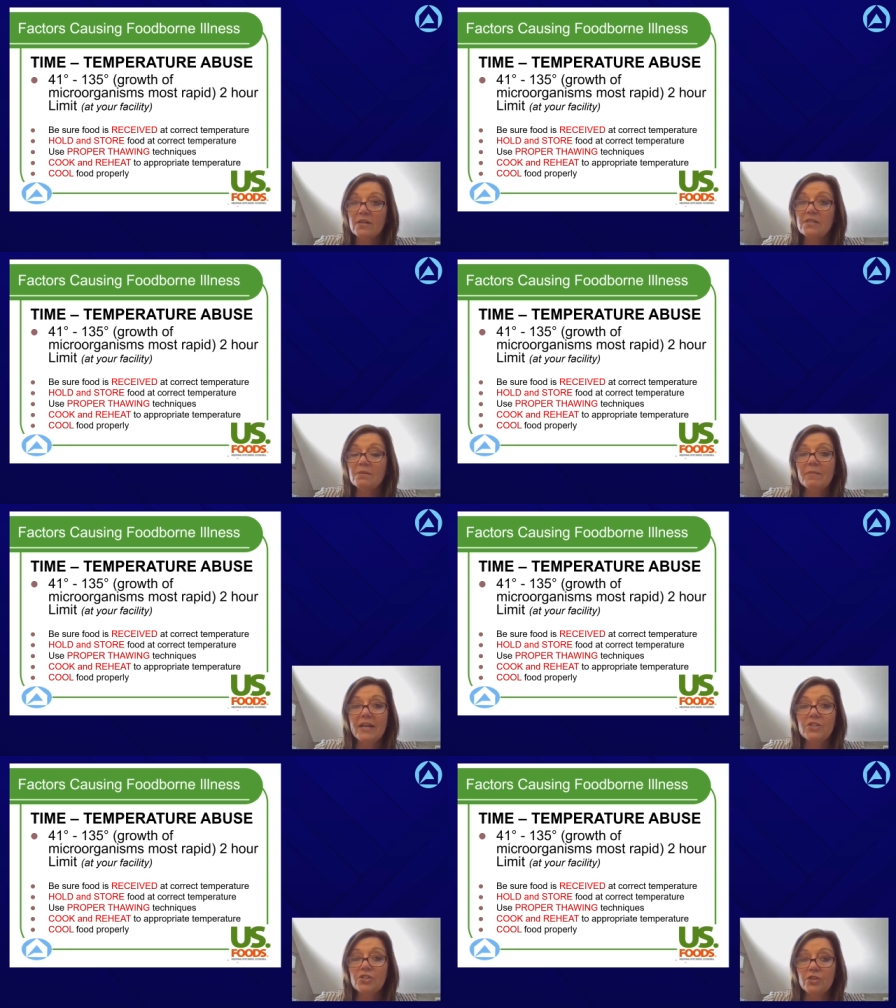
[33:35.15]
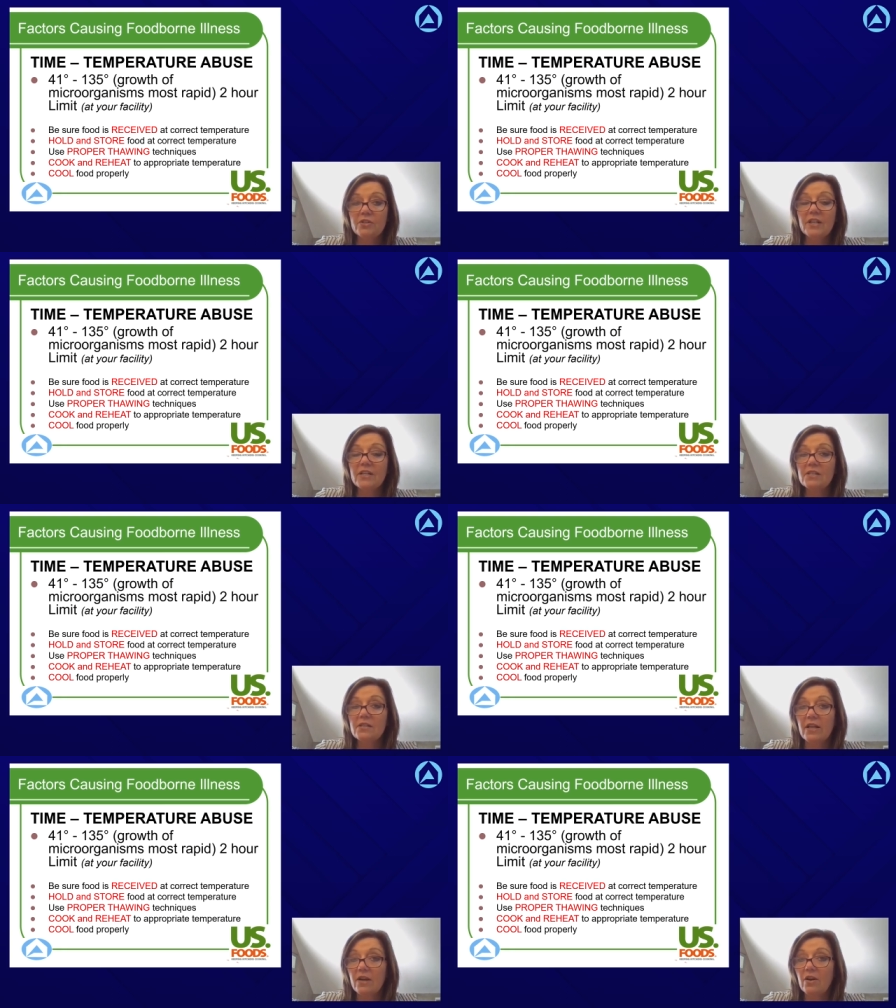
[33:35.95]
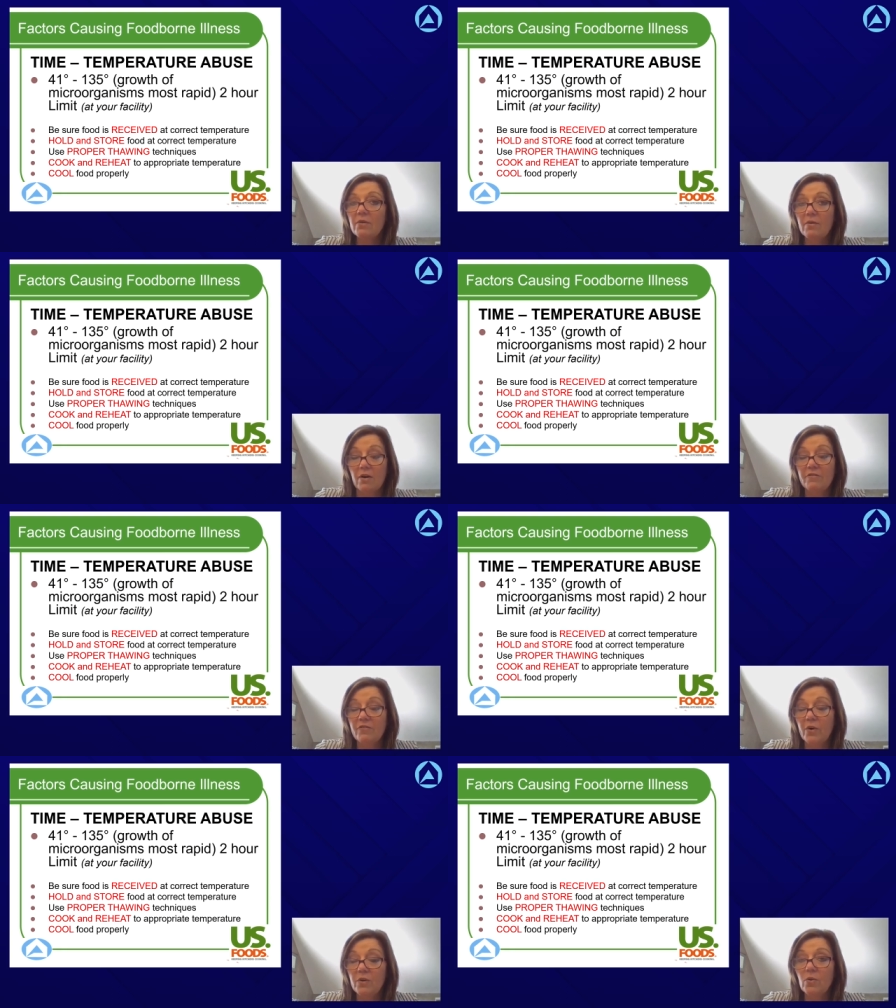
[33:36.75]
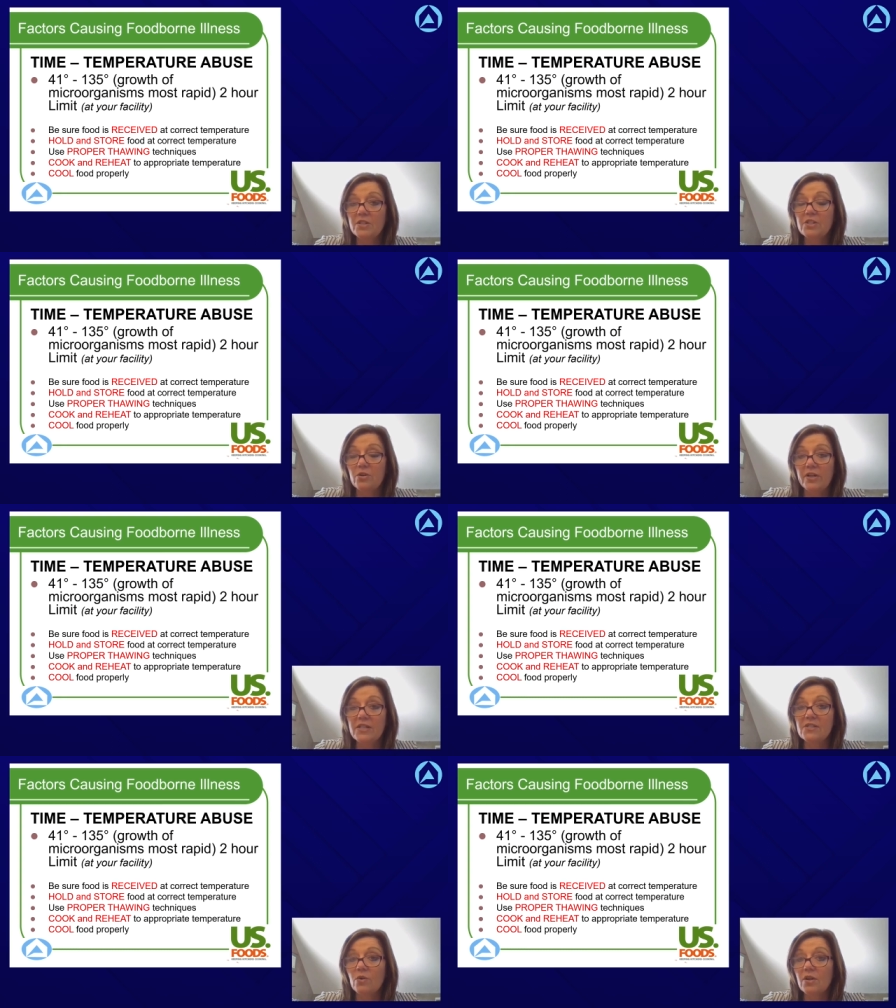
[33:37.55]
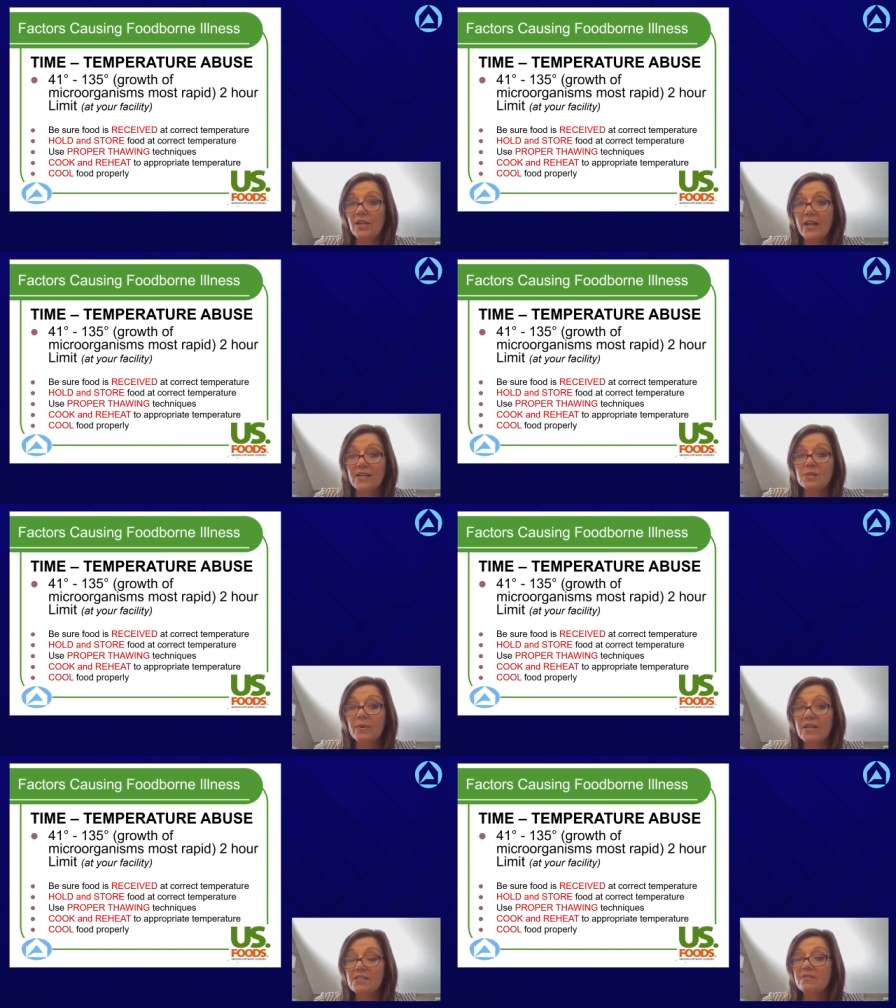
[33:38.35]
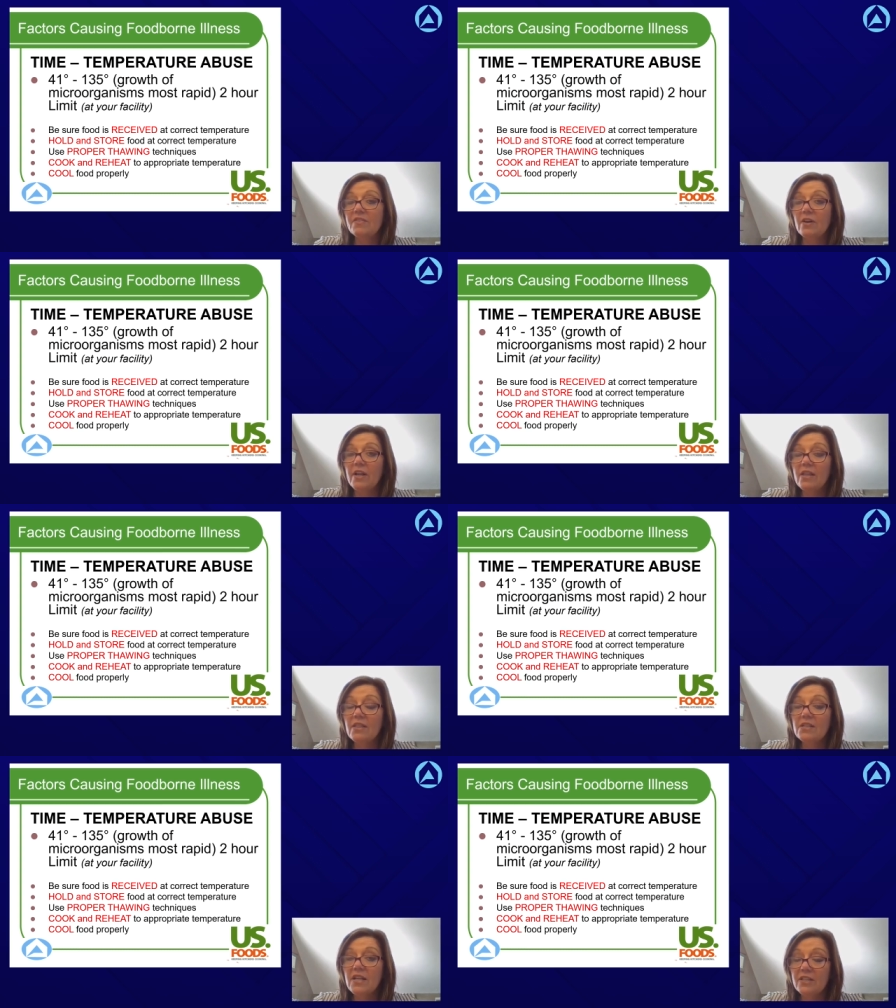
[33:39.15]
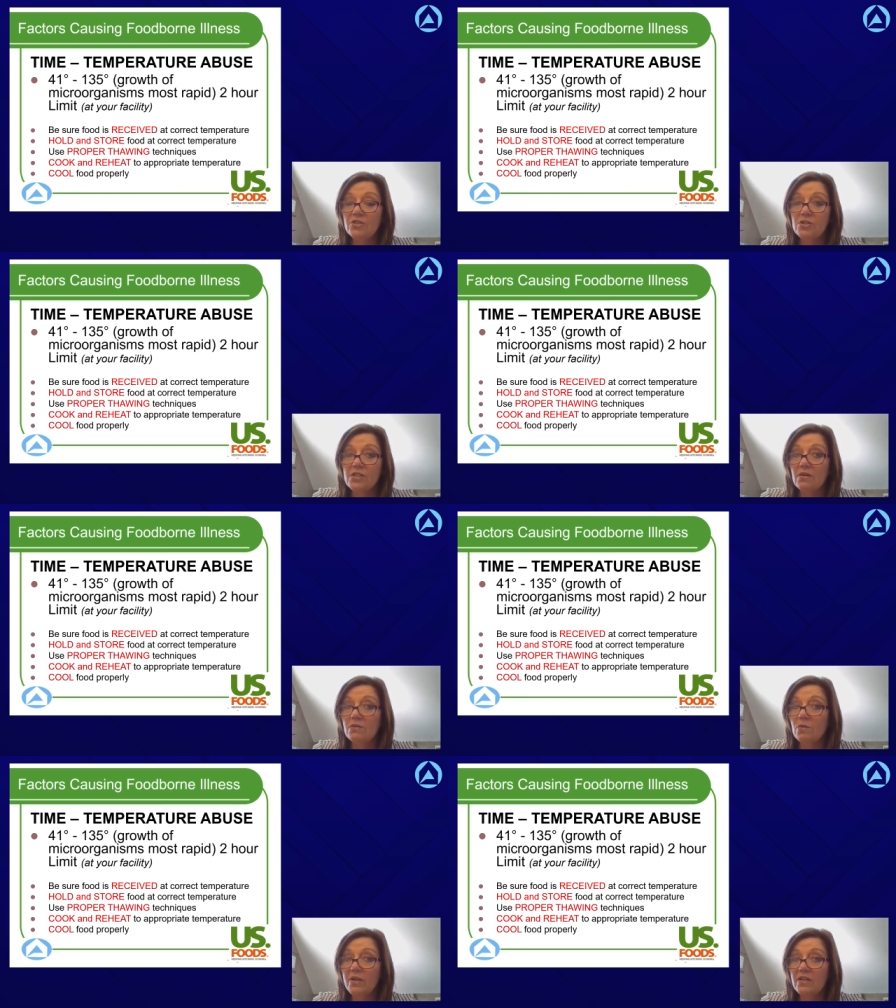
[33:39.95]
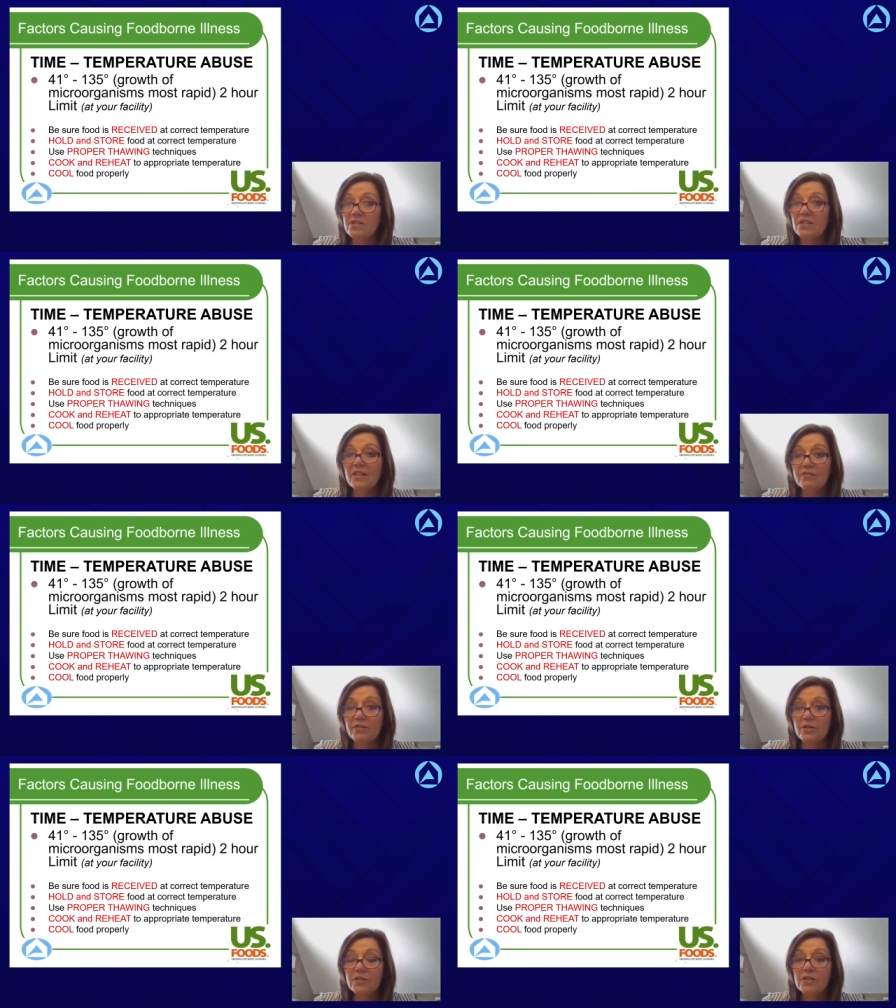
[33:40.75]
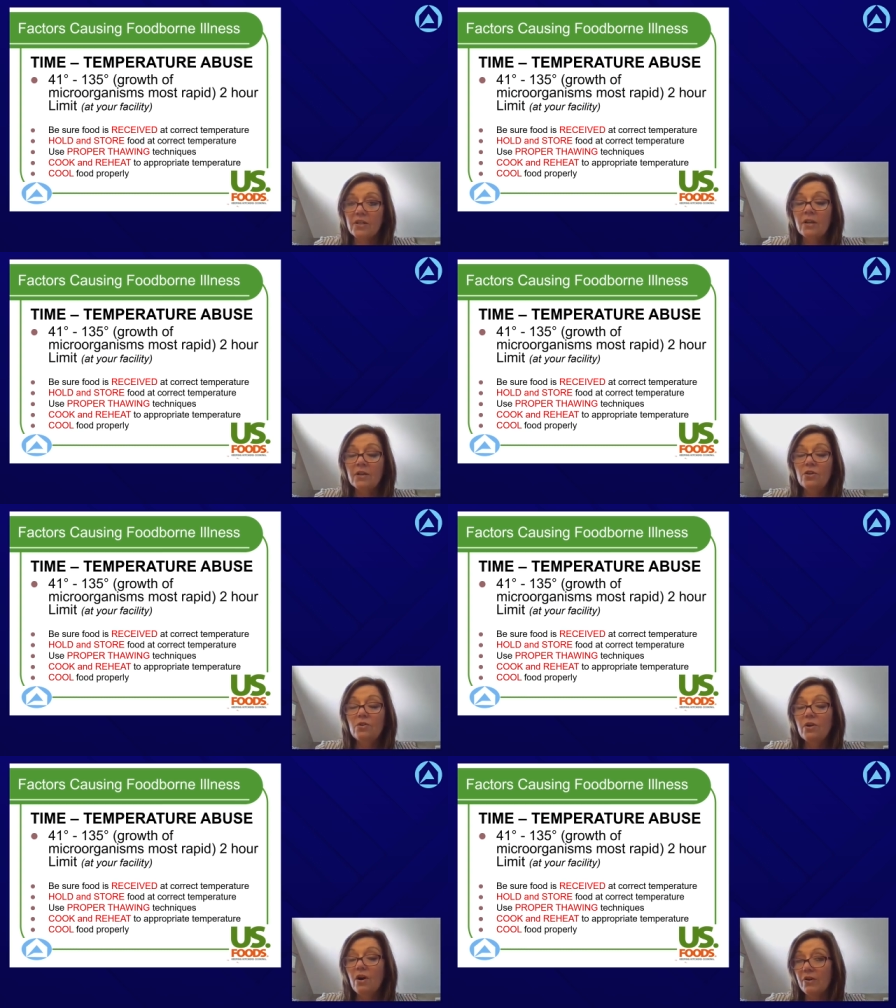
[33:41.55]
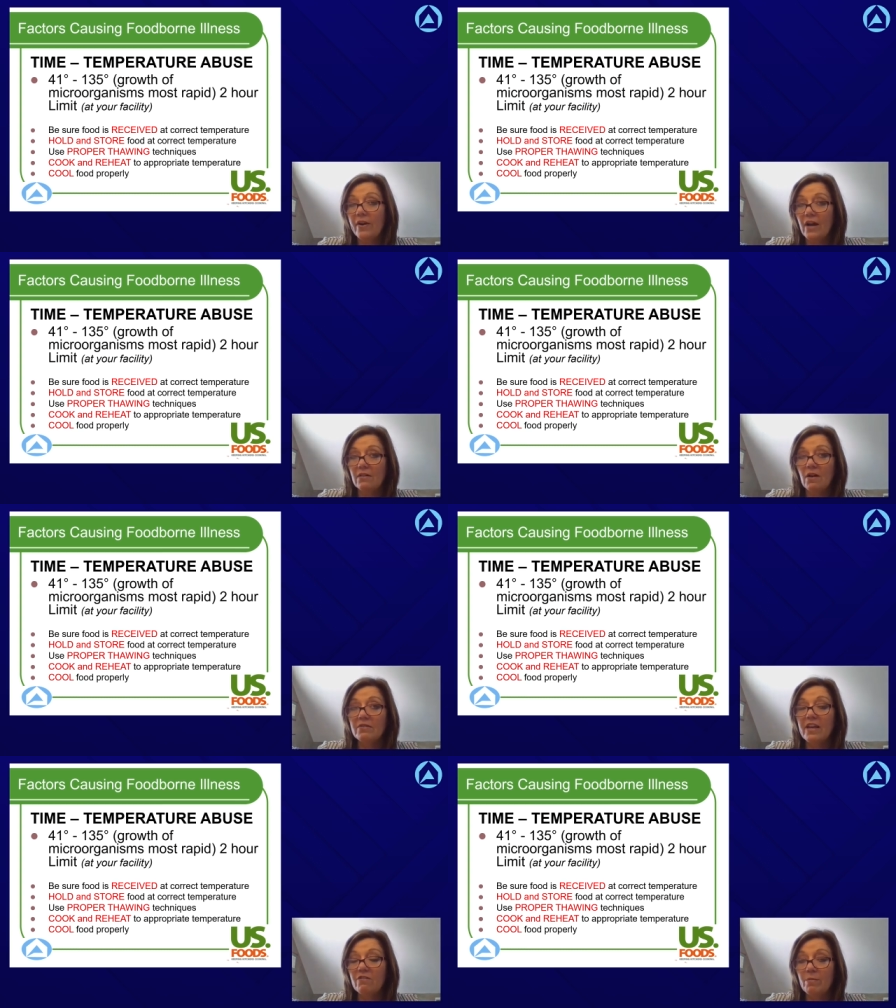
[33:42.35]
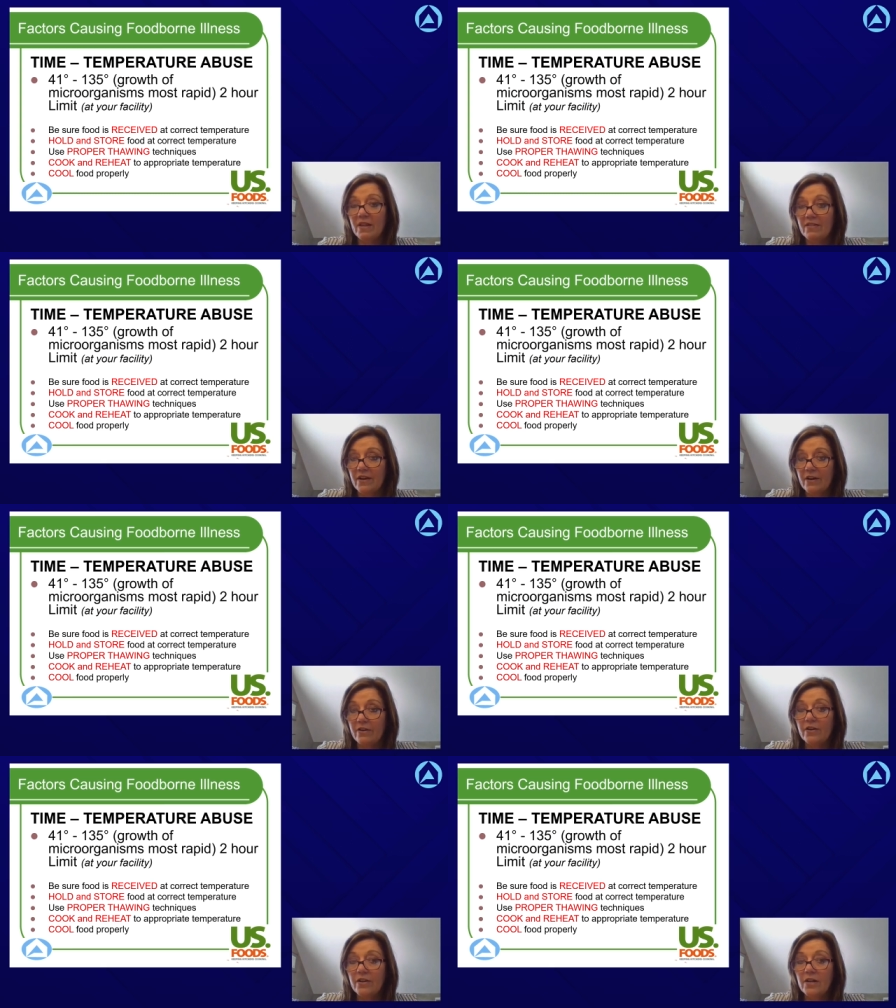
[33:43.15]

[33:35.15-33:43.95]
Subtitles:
to make sure that they are 41 degrees or less, because if they're in the danger zone when they're delivered, you don't know how long they've been there.